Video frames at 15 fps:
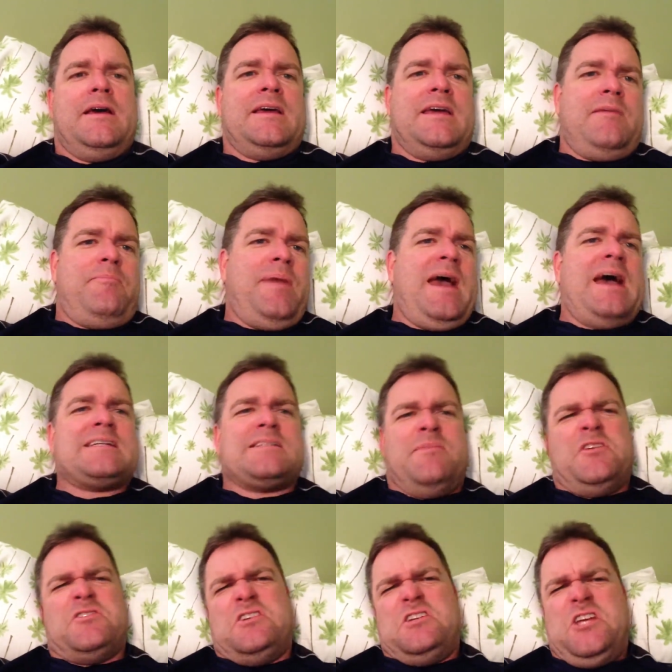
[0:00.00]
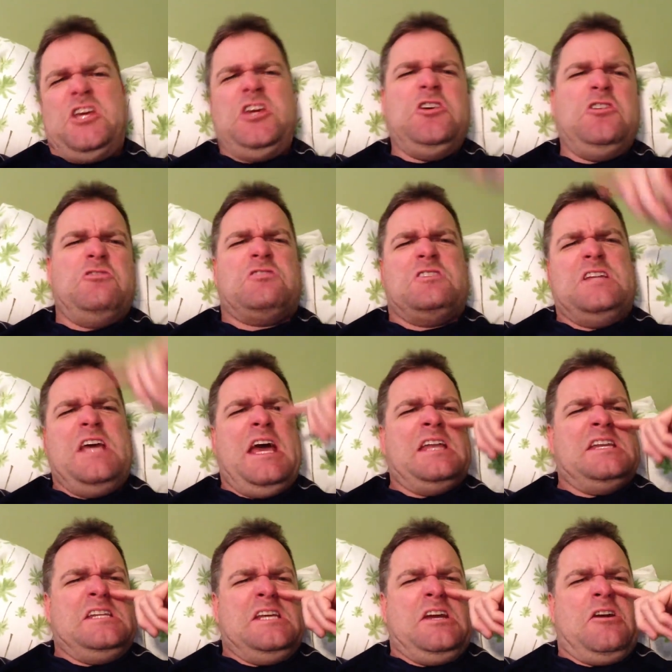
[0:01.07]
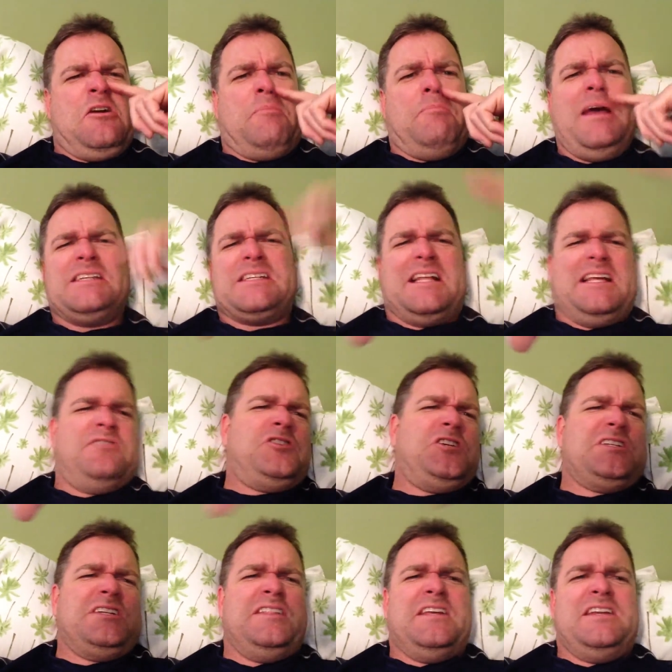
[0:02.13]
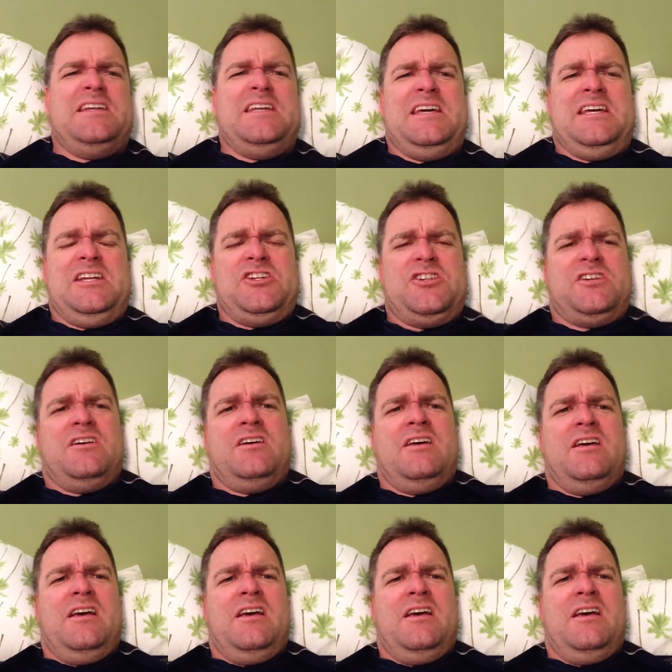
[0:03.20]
Get past him. There's this huge dead deer. Basically, it was just in the ditch.